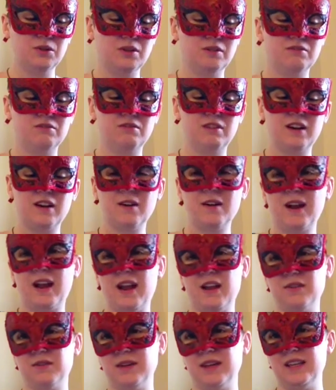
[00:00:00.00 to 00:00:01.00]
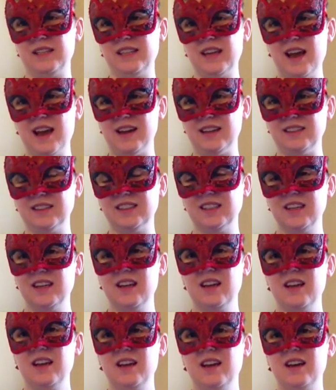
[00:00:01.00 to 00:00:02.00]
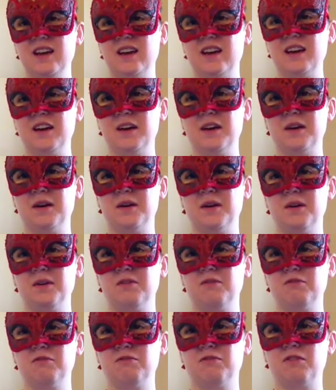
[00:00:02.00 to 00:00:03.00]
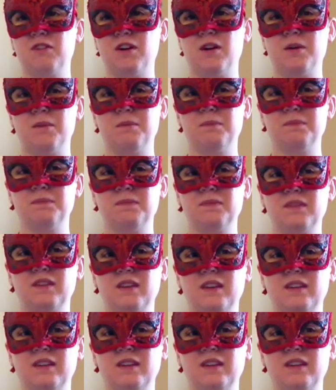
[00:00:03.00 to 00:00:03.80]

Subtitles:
of very angry attacks from,